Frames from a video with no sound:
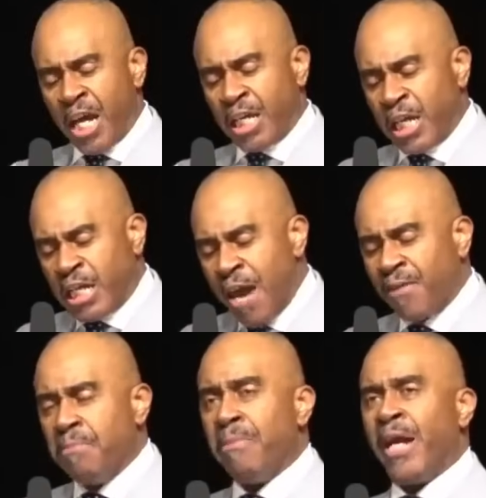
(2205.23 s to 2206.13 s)
a
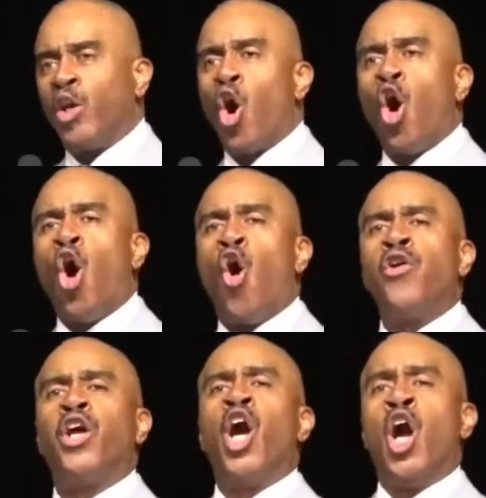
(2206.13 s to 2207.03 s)
government
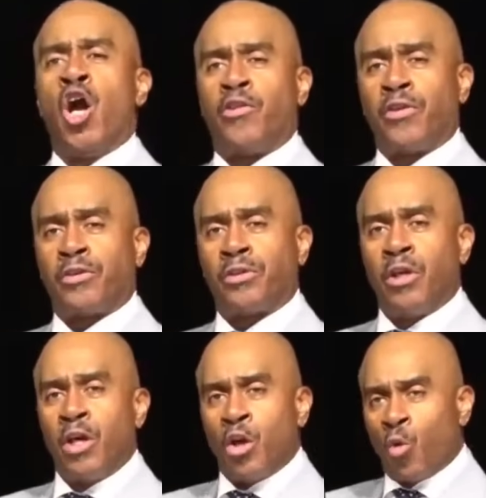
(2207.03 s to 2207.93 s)
on earth
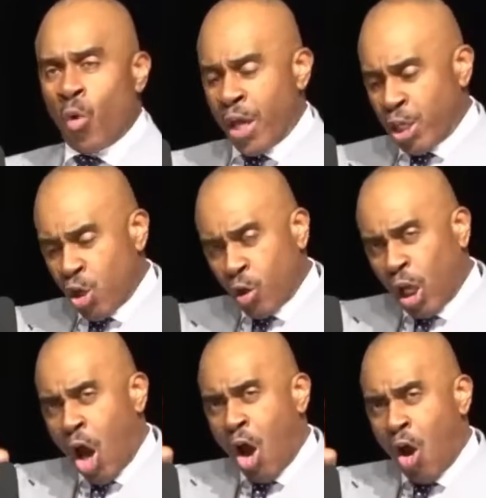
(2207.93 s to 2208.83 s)
when your
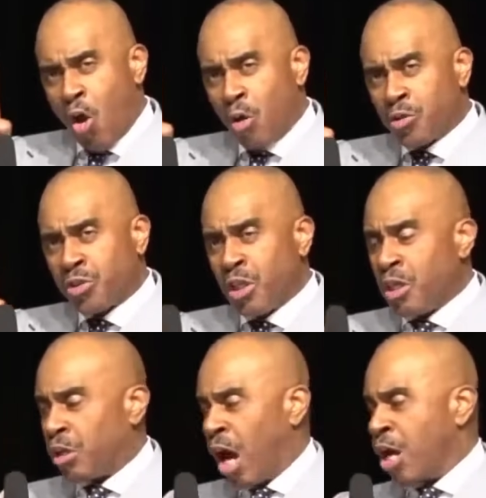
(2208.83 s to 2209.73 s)
laws
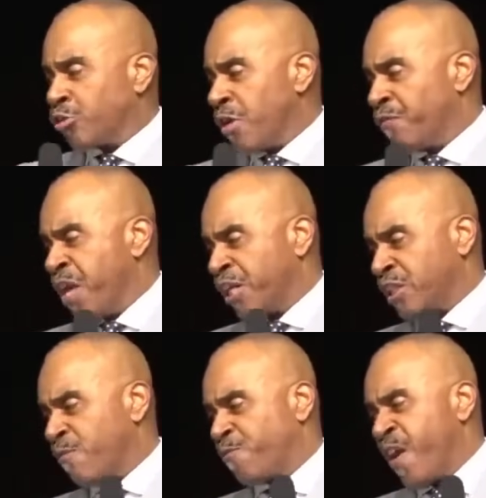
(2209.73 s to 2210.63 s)
contradict
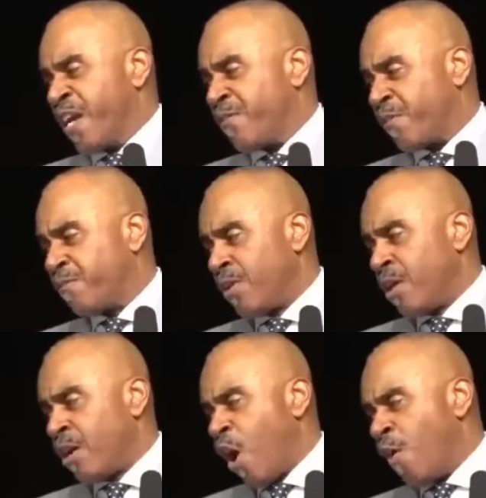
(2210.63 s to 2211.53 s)
the faith
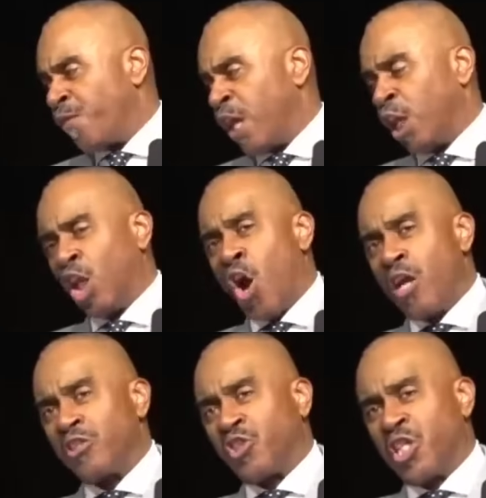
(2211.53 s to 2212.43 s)
of the
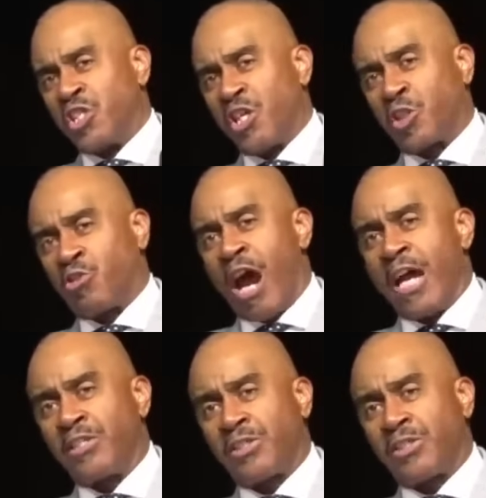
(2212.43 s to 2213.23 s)
Lord Jesus Christ.